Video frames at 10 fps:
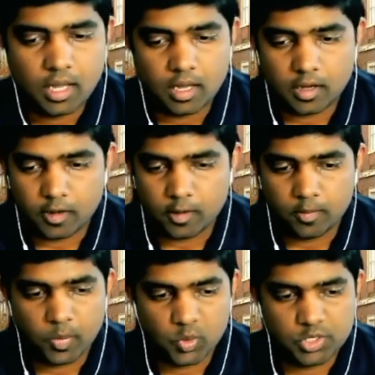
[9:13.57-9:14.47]

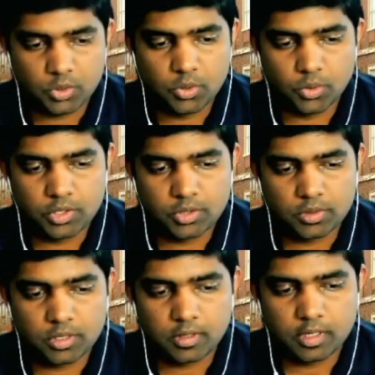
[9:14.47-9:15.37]
Once you go into
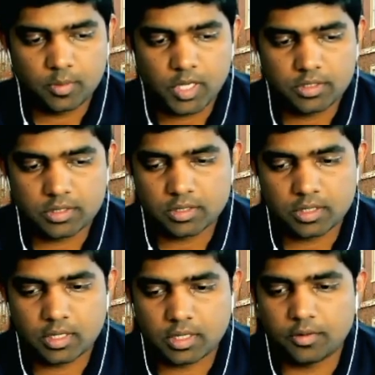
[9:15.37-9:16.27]
the images
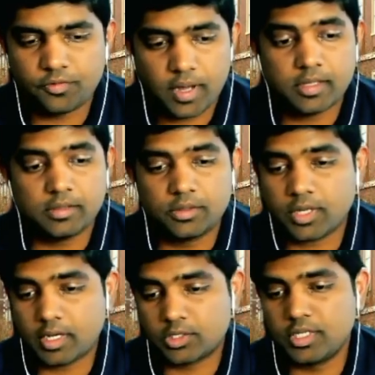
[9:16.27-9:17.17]
file, you
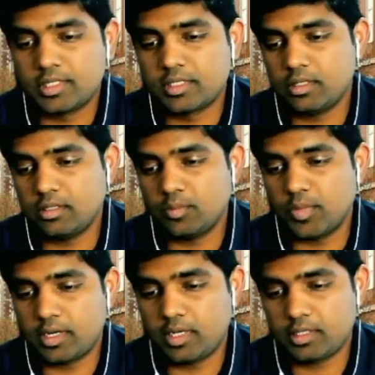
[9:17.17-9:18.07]
can actually see the
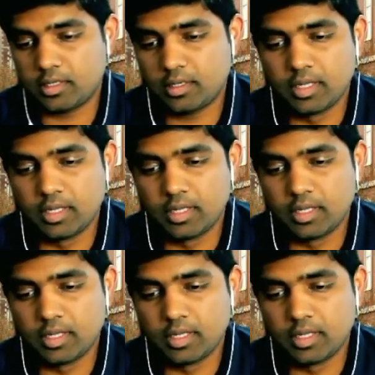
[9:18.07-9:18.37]
metadata.